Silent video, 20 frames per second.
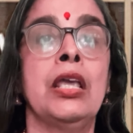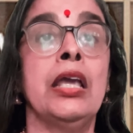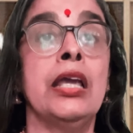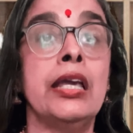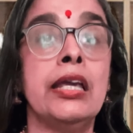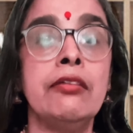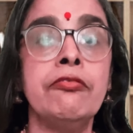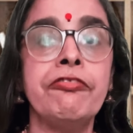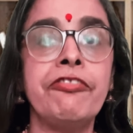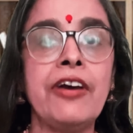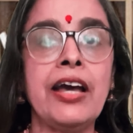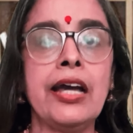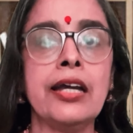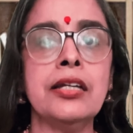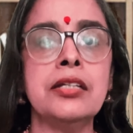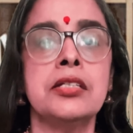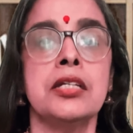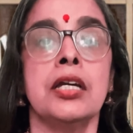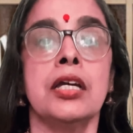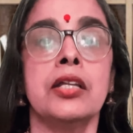In
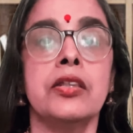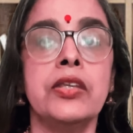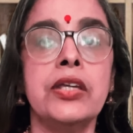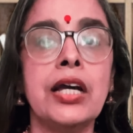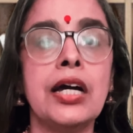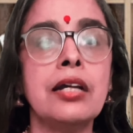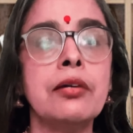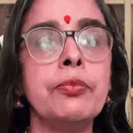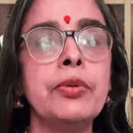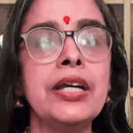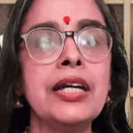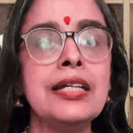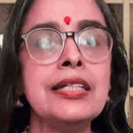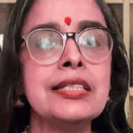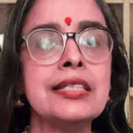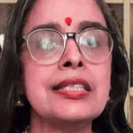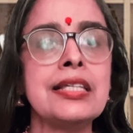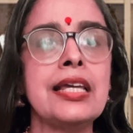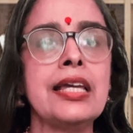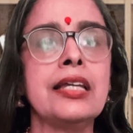fact, the RBI
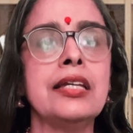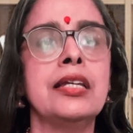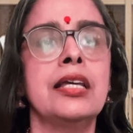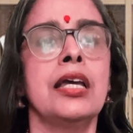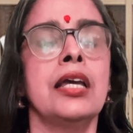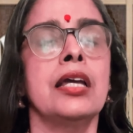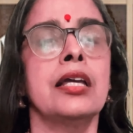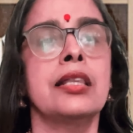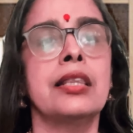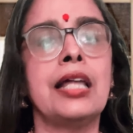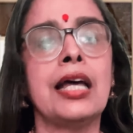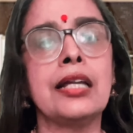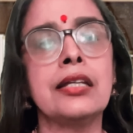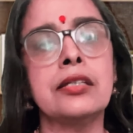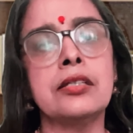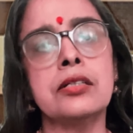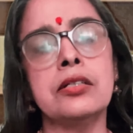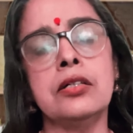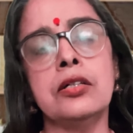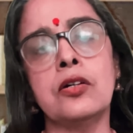said that
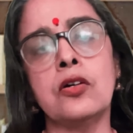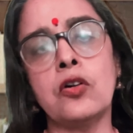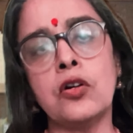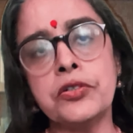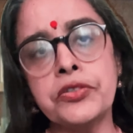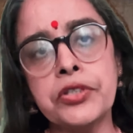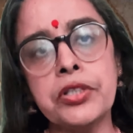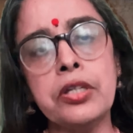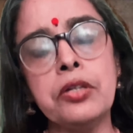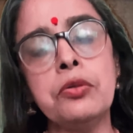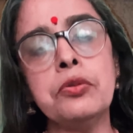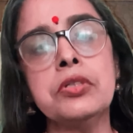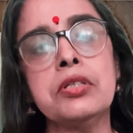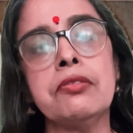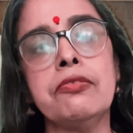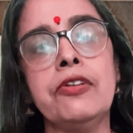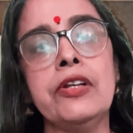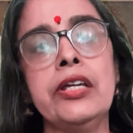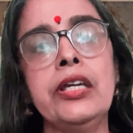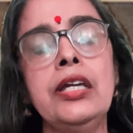
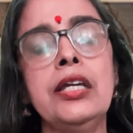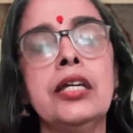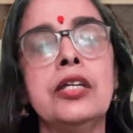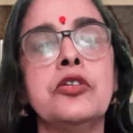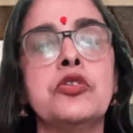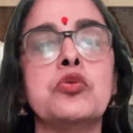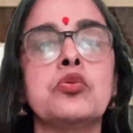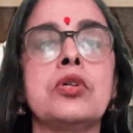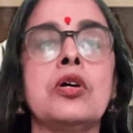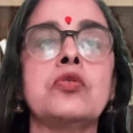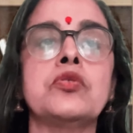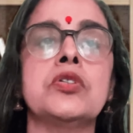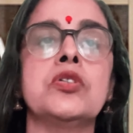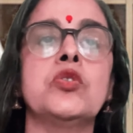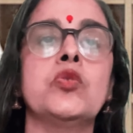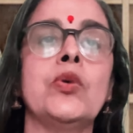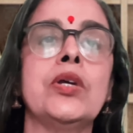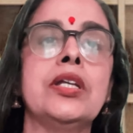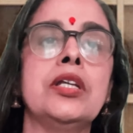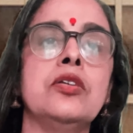consecutively in
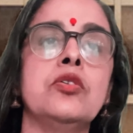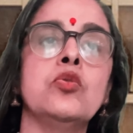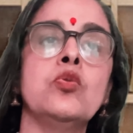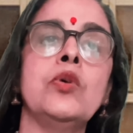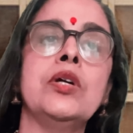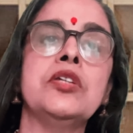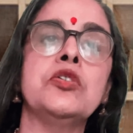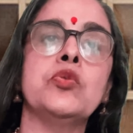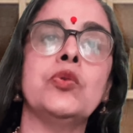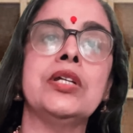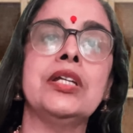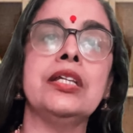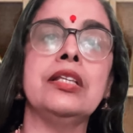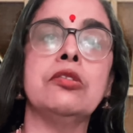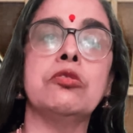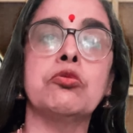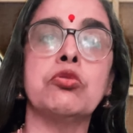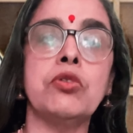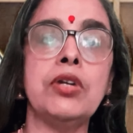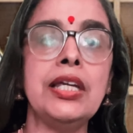2022 and
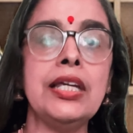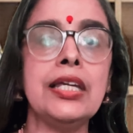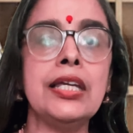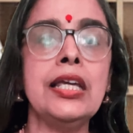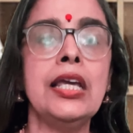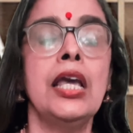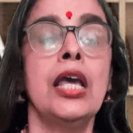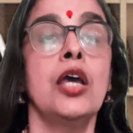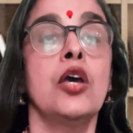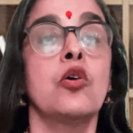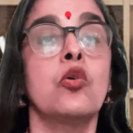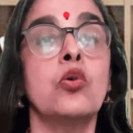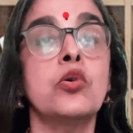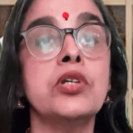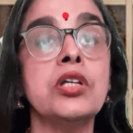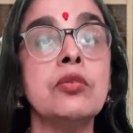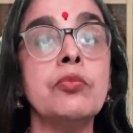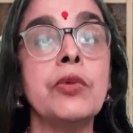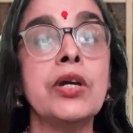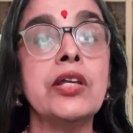23,
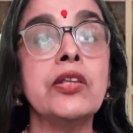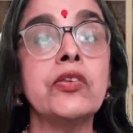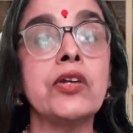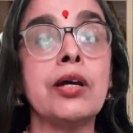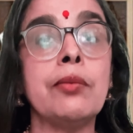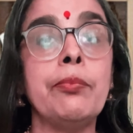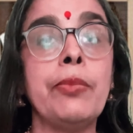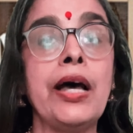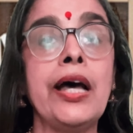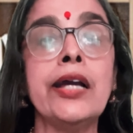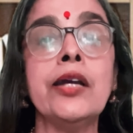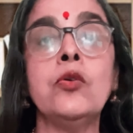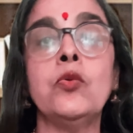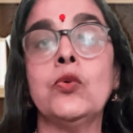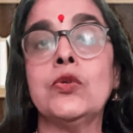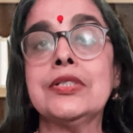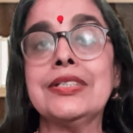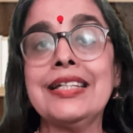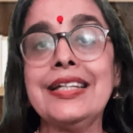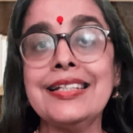Kotak Mahindra Bank
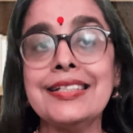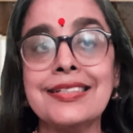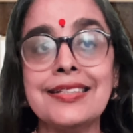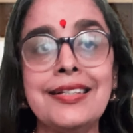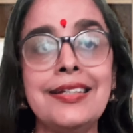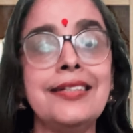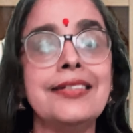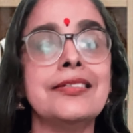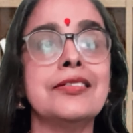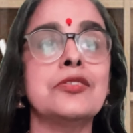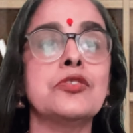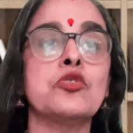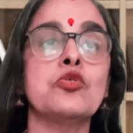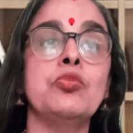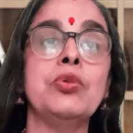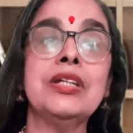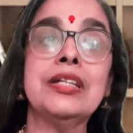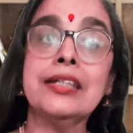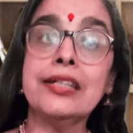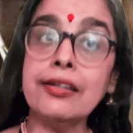was assessed to
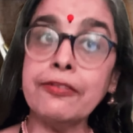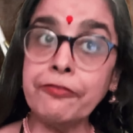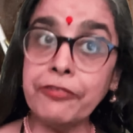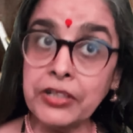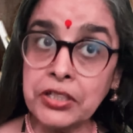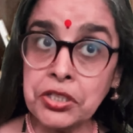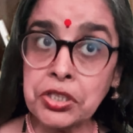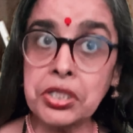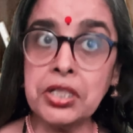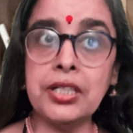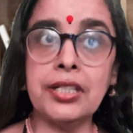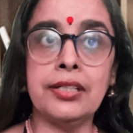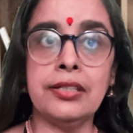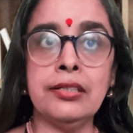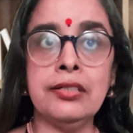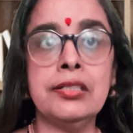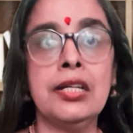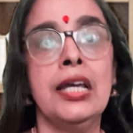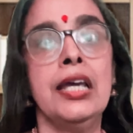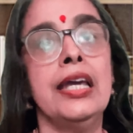be
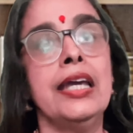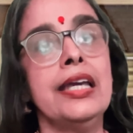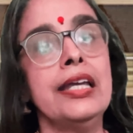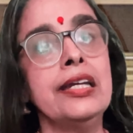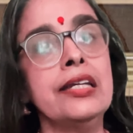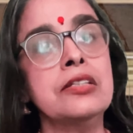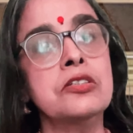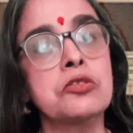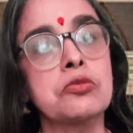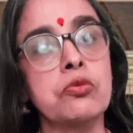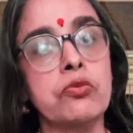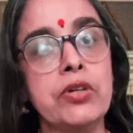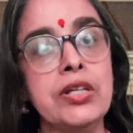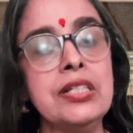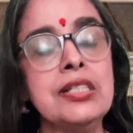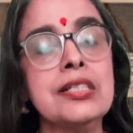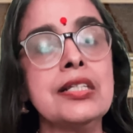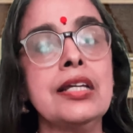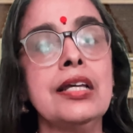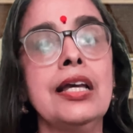deficient in its
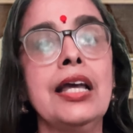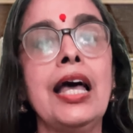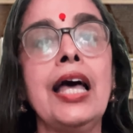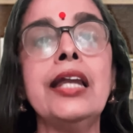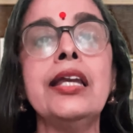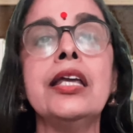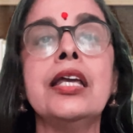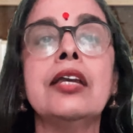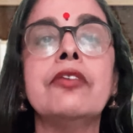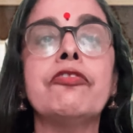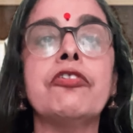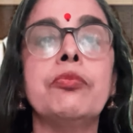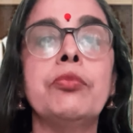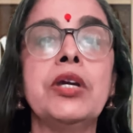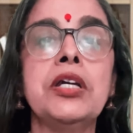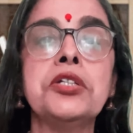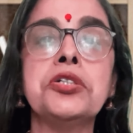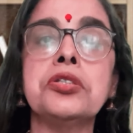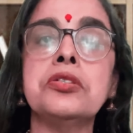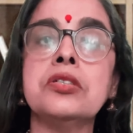risk and
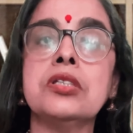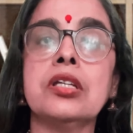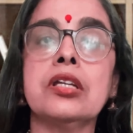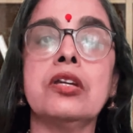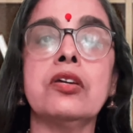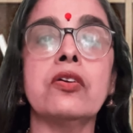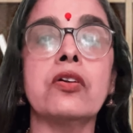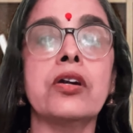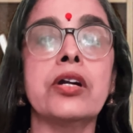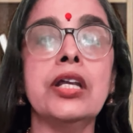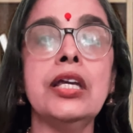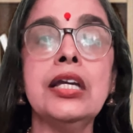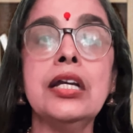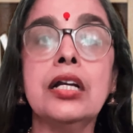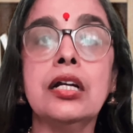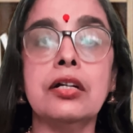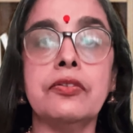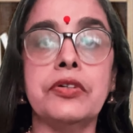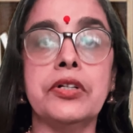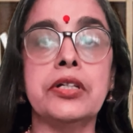information security
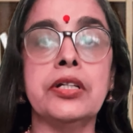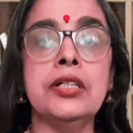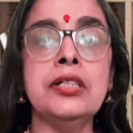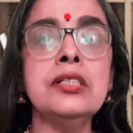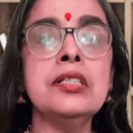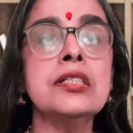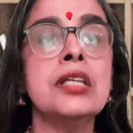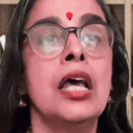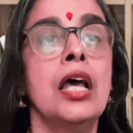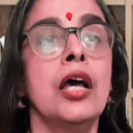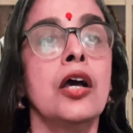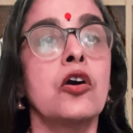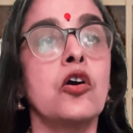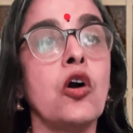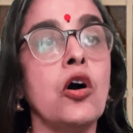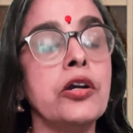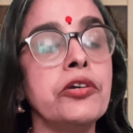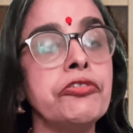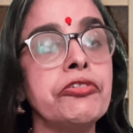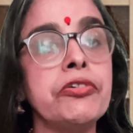governance,
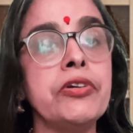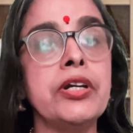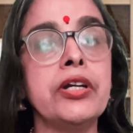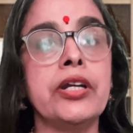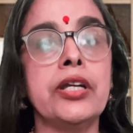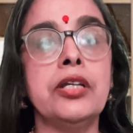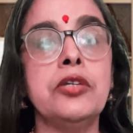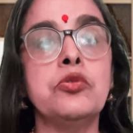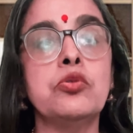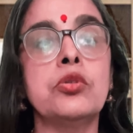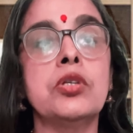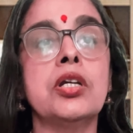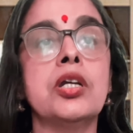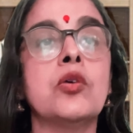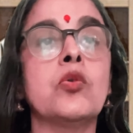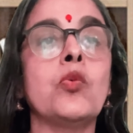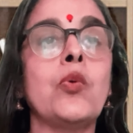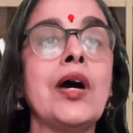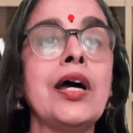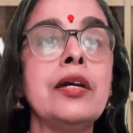contrary to the
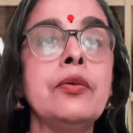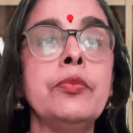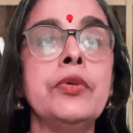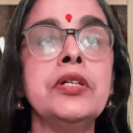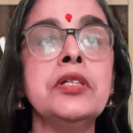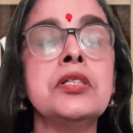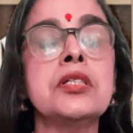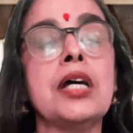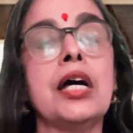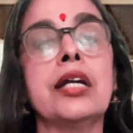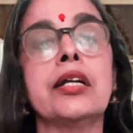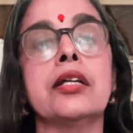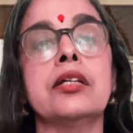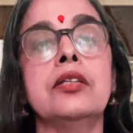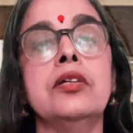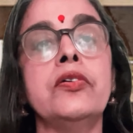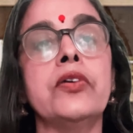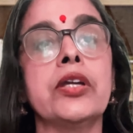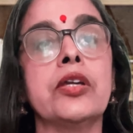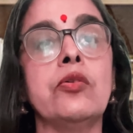requirements under
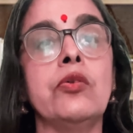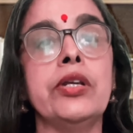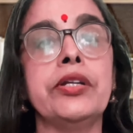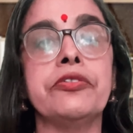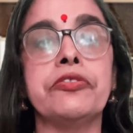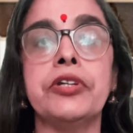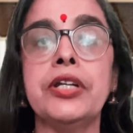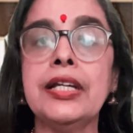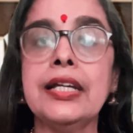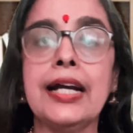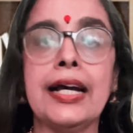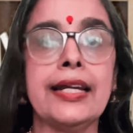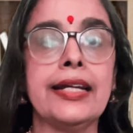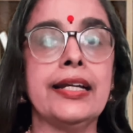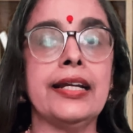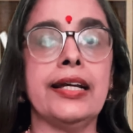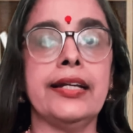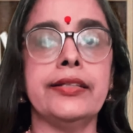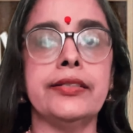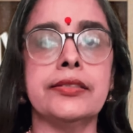the regulatory
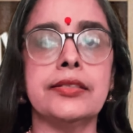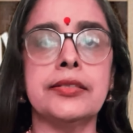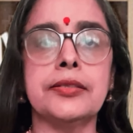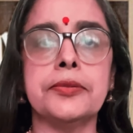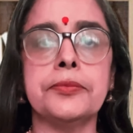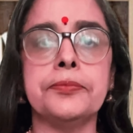guidelines.